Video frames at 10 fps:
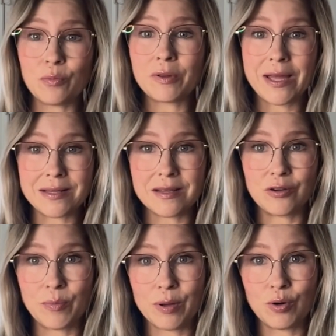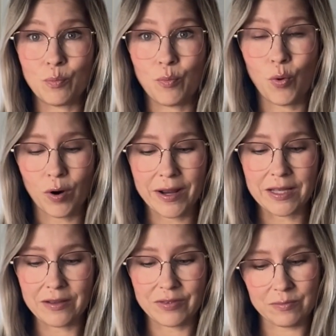plants a little bit more and
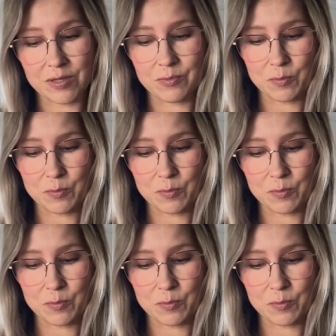give them some